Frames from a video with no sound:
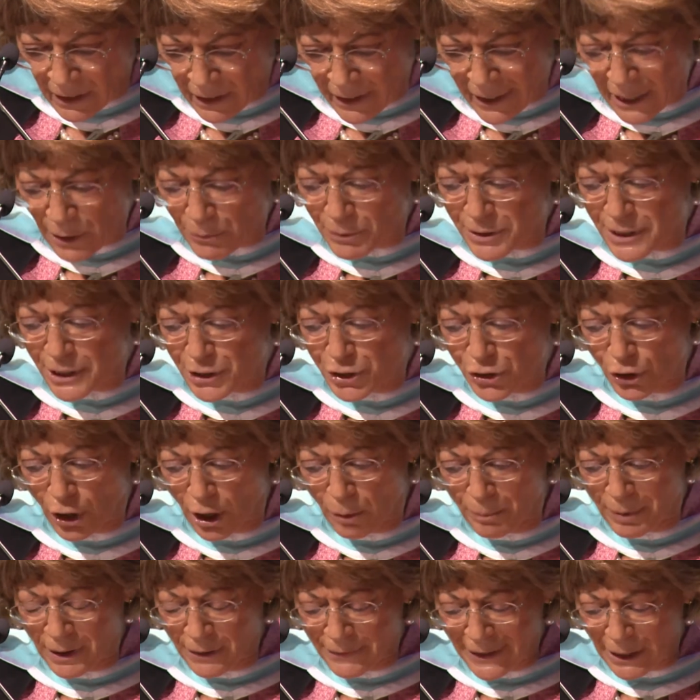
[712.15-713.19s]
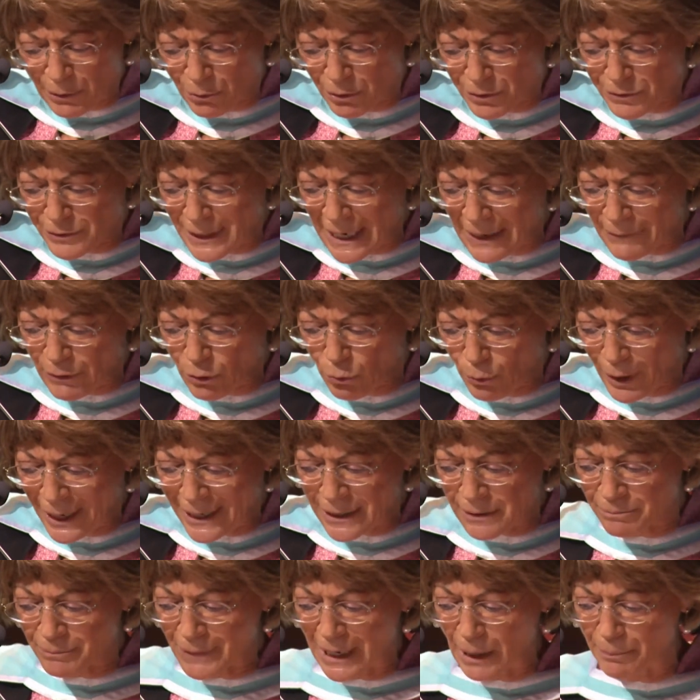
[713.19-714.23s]
It was a job that will never
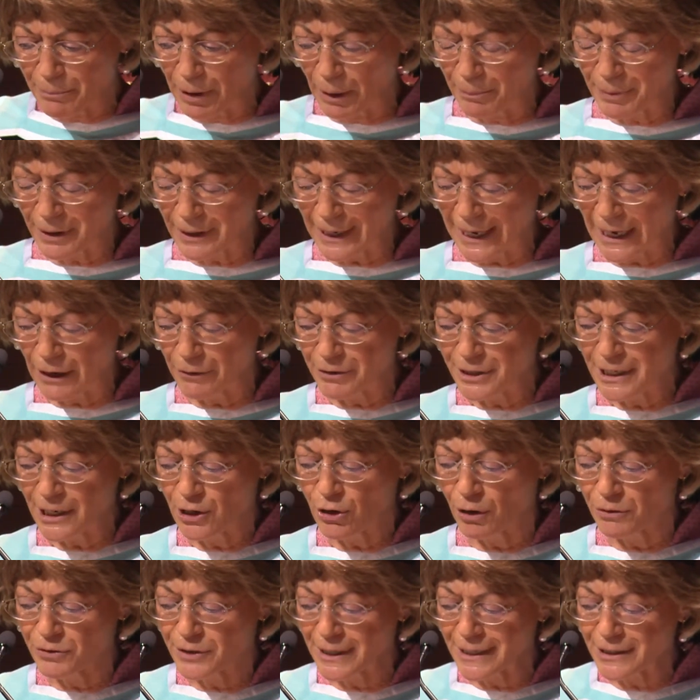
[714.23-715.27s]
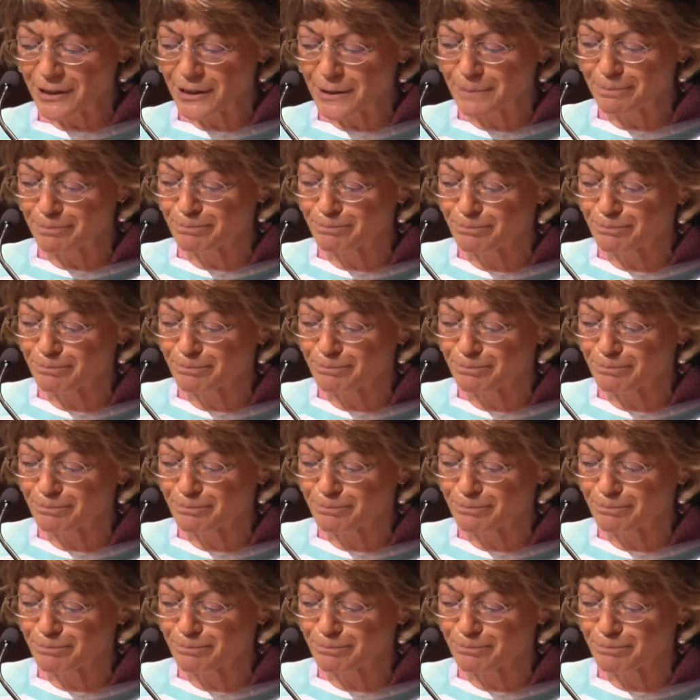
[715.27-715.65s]
win a popularity contest.